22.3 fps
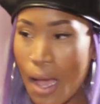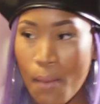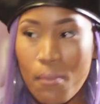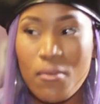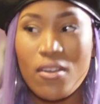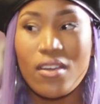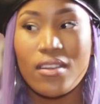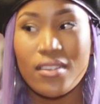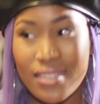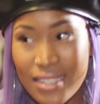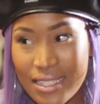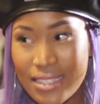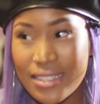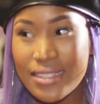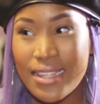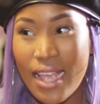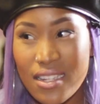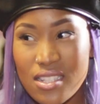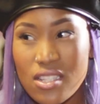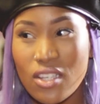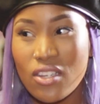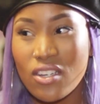Yeah,
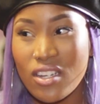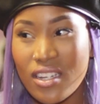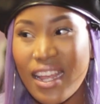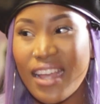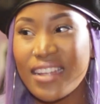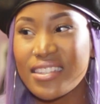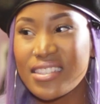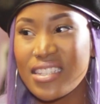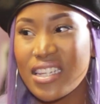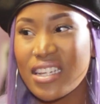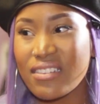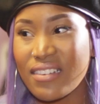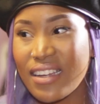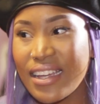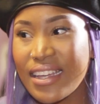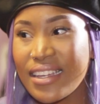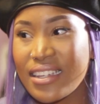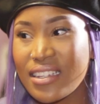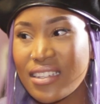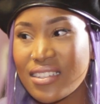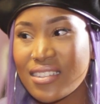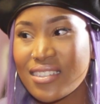that's a good idea,
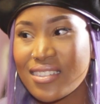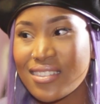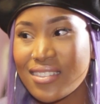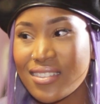right?